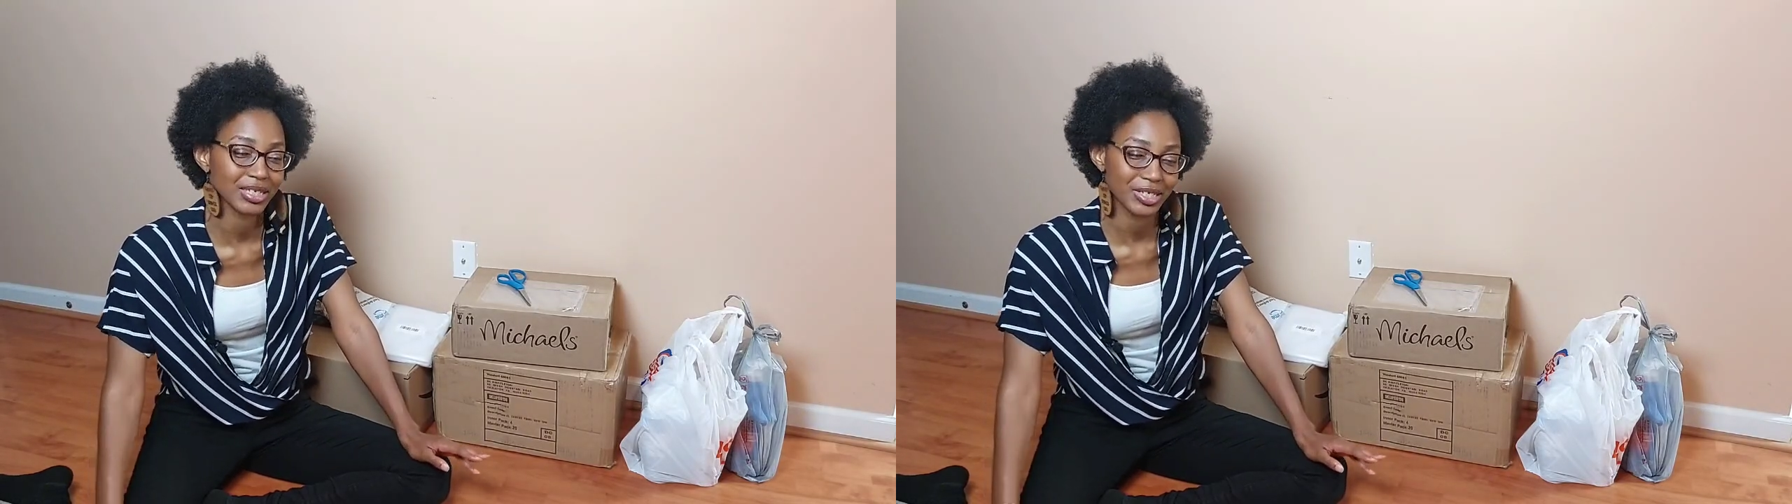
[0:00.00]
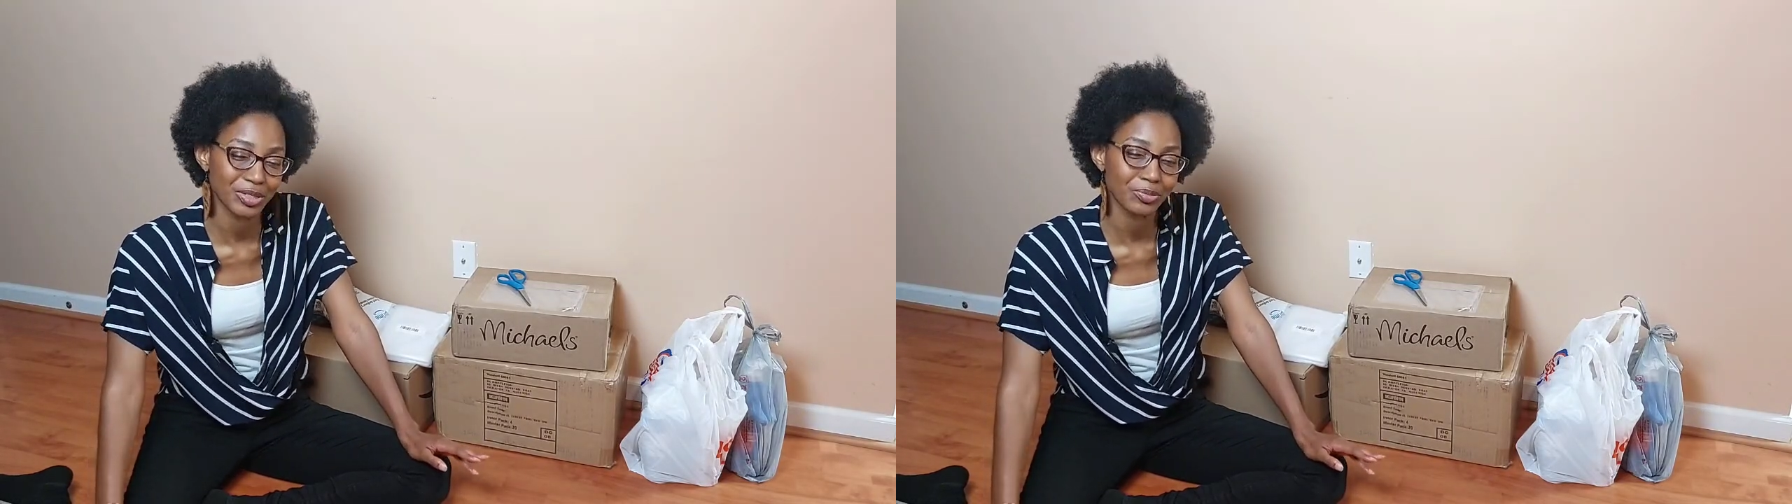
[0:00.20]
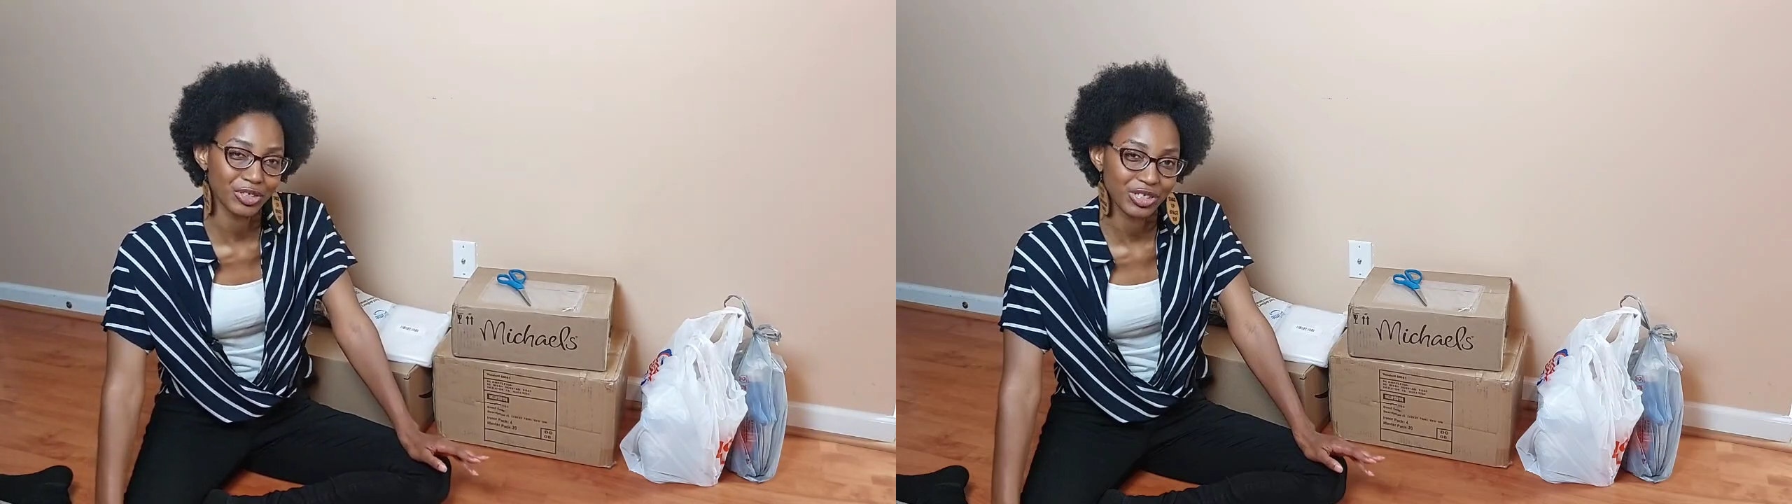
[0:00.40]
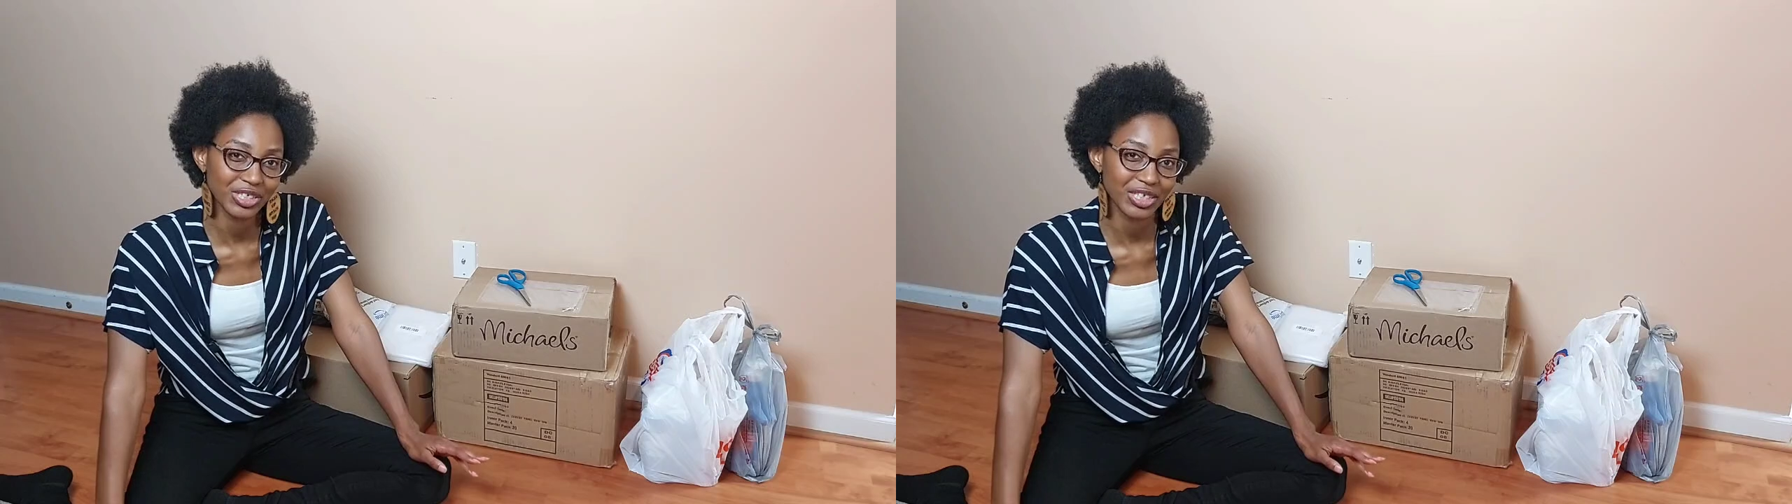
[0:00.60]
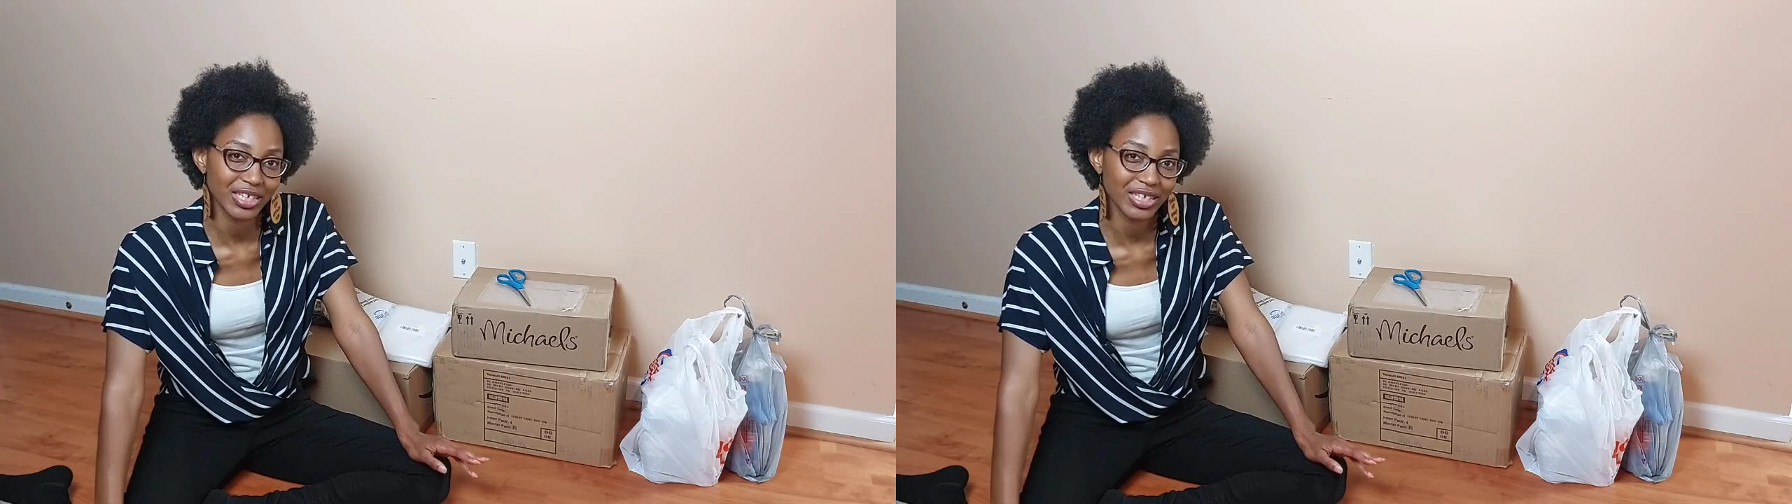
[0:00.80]
It is
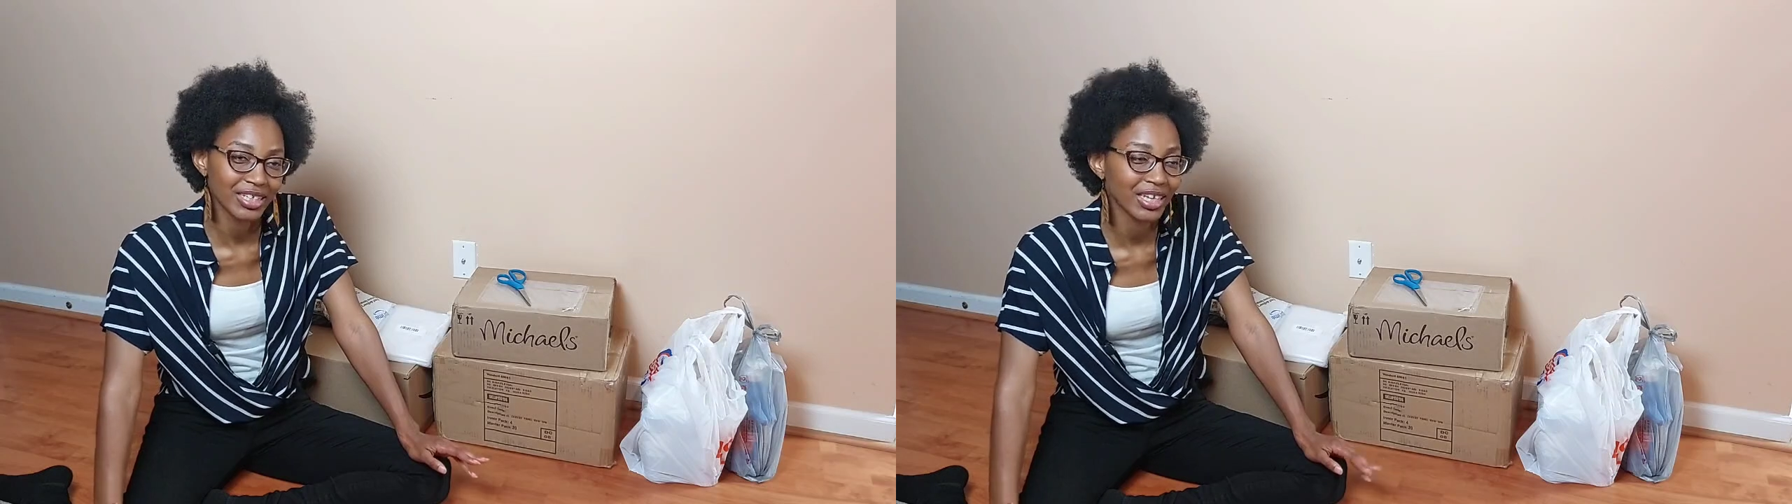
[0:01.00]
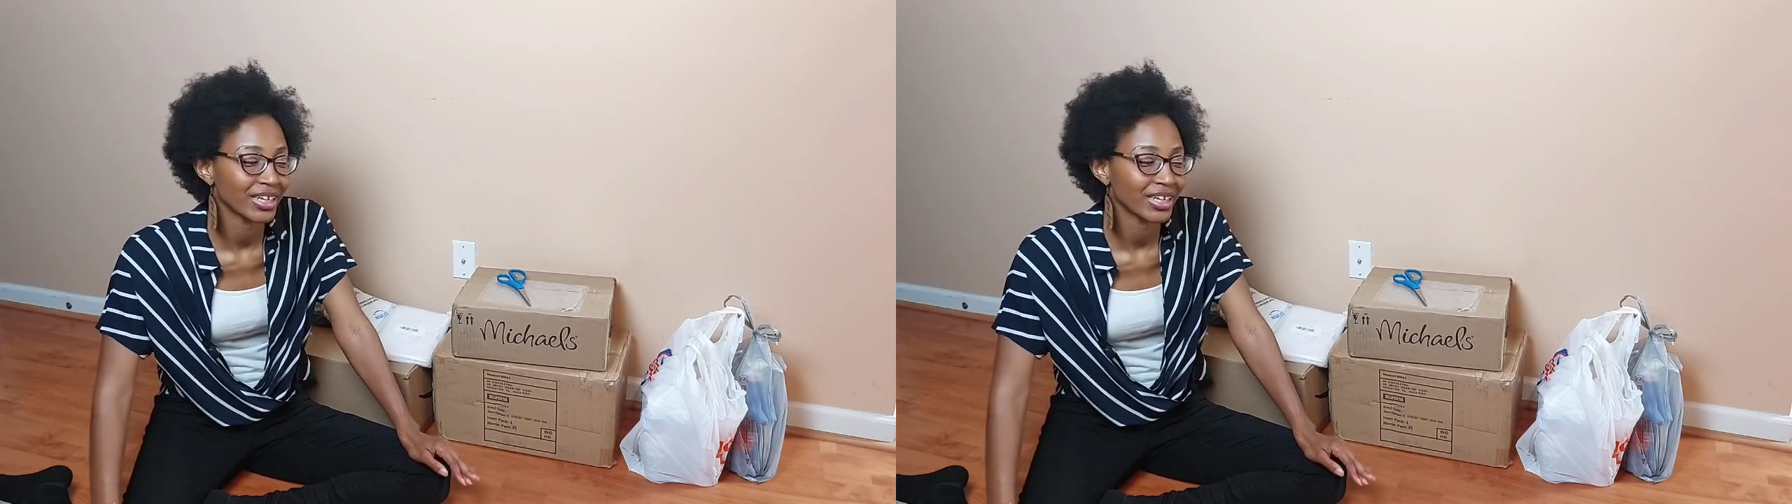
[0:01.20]
appreciated.